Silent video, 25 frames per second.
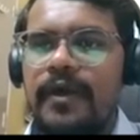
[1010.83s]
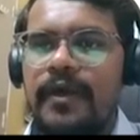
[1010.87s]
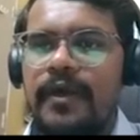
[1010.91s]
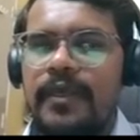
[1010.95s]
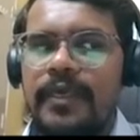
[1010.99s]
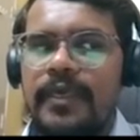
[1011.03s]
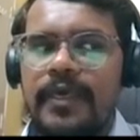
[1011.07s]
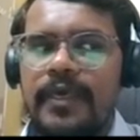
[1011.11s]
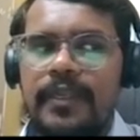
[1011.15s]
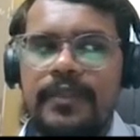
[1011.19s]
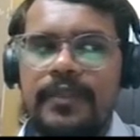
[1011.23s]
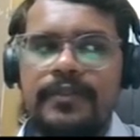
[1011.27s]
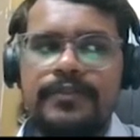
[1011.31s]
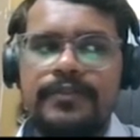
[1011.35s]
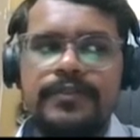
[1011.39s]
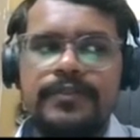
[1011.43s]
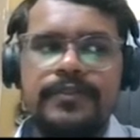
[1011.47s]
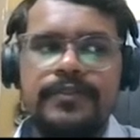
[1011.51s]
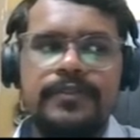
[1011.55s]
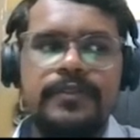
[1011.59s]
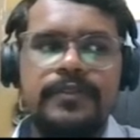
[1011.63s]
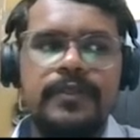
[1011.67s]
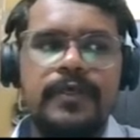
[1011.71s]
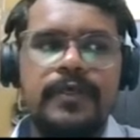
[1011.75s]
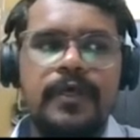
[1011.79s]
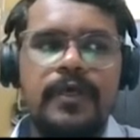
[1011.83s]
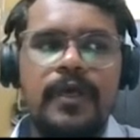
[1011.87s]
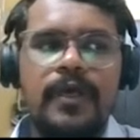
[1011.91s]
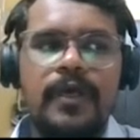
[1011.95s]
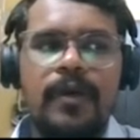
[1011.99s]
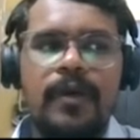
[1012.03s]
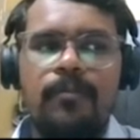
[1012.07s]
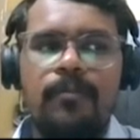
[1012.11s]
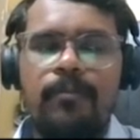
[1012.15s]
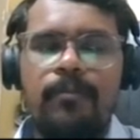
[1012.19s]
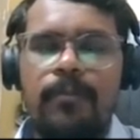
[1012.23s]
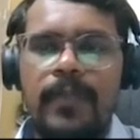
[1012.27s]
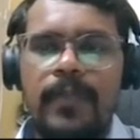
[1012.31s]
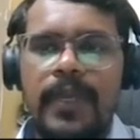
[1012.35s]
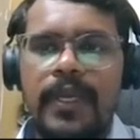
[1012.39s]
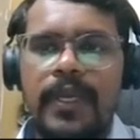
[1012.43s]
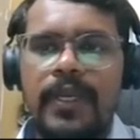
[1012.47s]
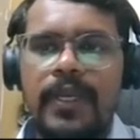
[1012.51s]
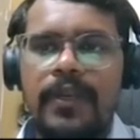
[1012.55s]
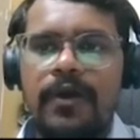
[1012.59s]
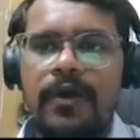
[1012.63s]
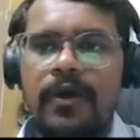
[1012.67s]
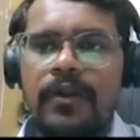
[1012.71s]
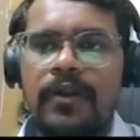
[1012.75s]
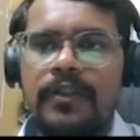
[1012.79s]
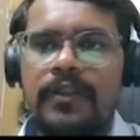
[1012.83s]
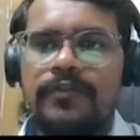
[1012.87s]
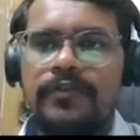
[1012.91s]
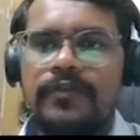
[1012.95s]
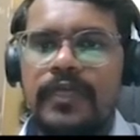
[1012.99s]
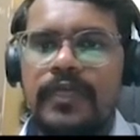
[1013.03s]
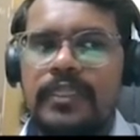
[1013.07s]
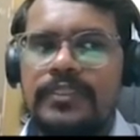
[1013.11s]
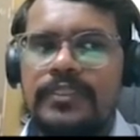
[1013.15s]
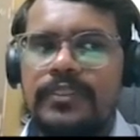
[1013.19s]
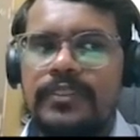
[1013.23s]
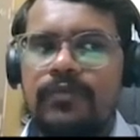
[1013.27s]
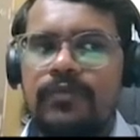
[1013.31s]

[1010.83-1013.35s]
errors made on a sales